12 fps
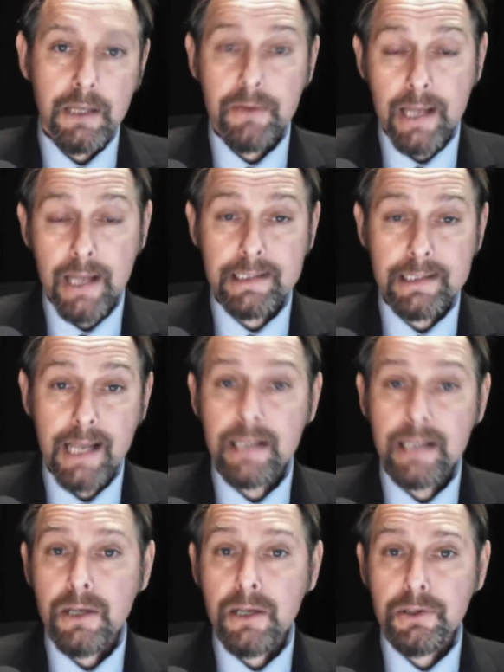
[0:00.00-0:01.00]
They
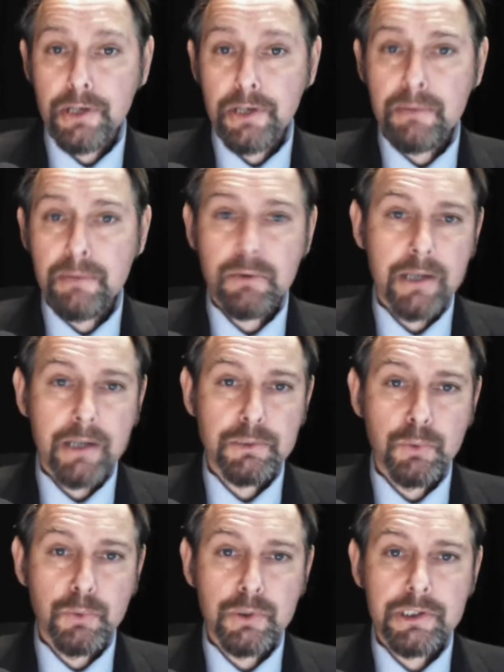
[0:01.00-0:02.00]
say the human right to
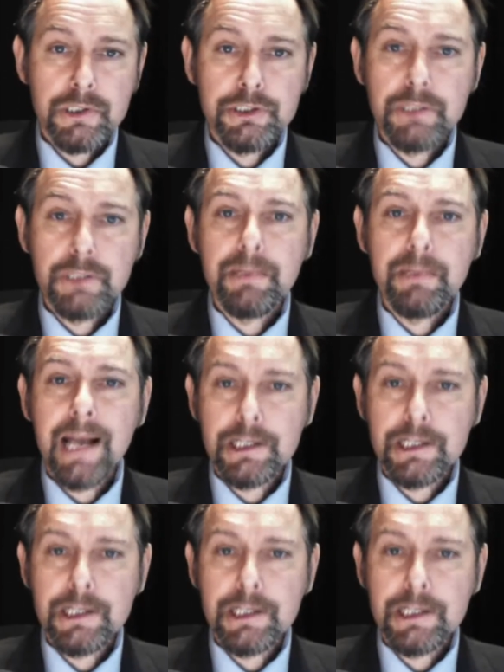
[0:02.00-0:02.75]
water should be